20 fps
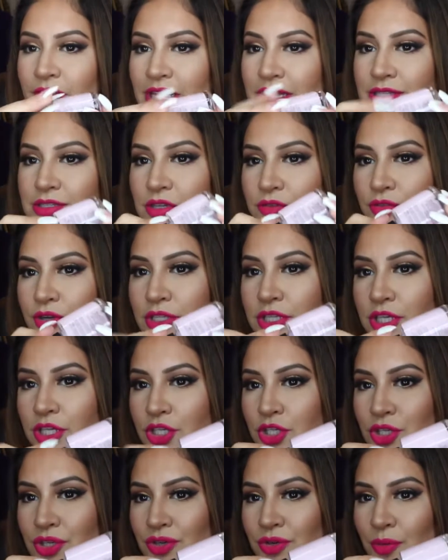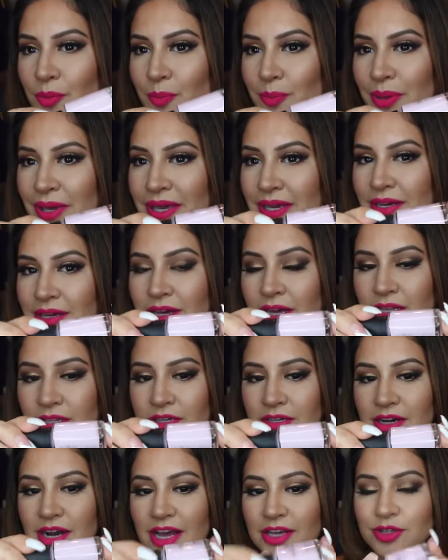It's a really cute pink
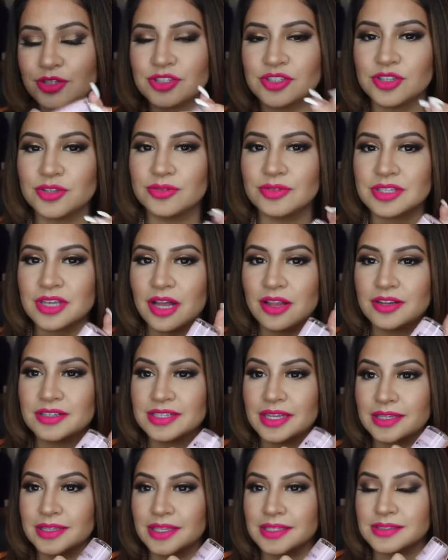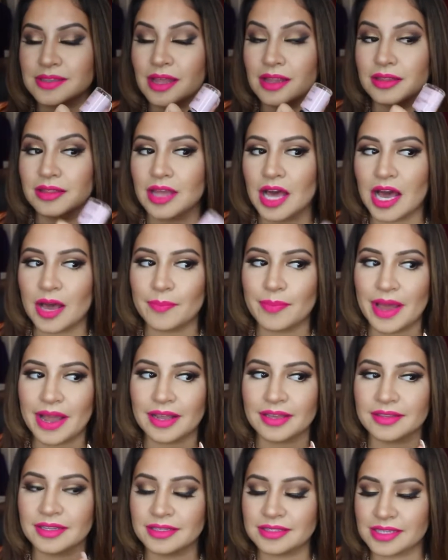color. I used to use colors like this a lot back
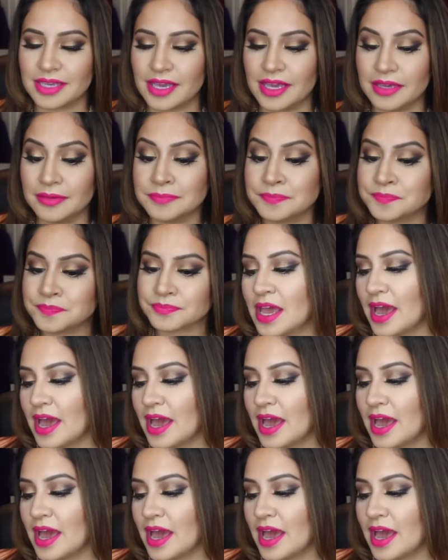in the day.